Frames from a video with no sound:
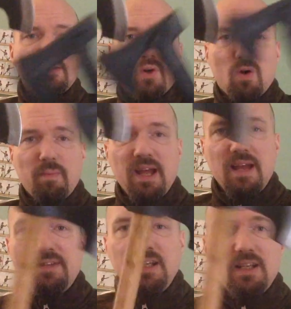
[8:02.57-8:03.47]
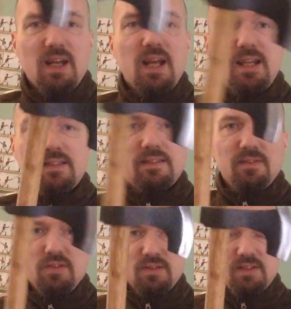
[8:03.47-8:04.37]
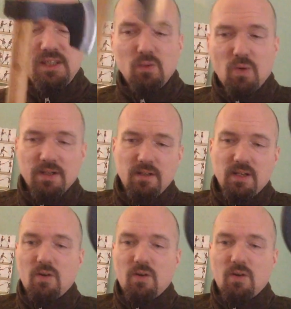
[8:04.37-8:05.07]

top heavy as the steel one.